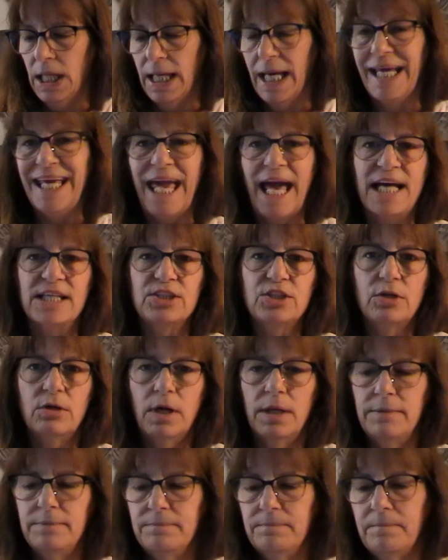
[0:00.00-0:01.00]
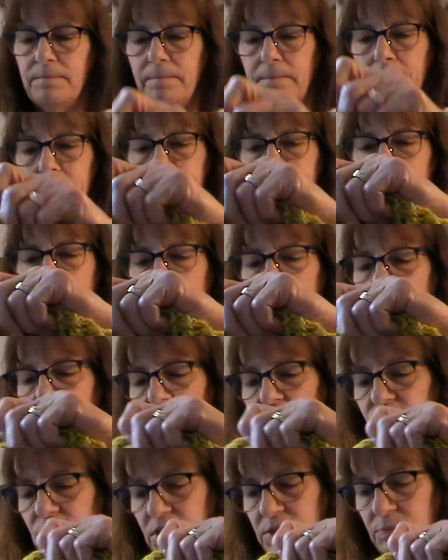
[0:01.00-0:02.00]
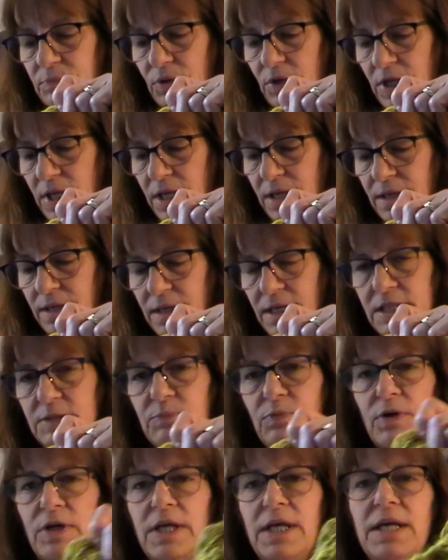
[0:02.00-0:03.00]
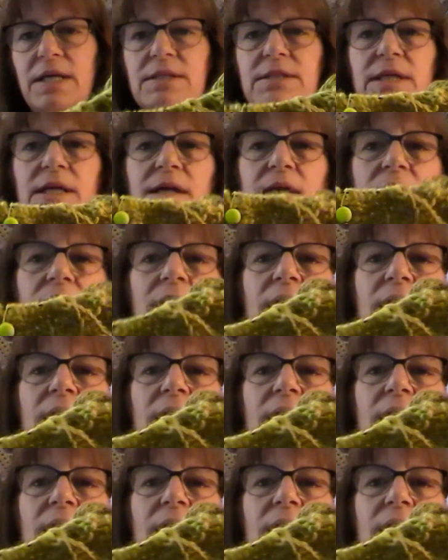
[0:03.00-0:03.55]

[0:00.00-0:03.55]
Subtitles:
I cast it on, and actually it's pretty easy.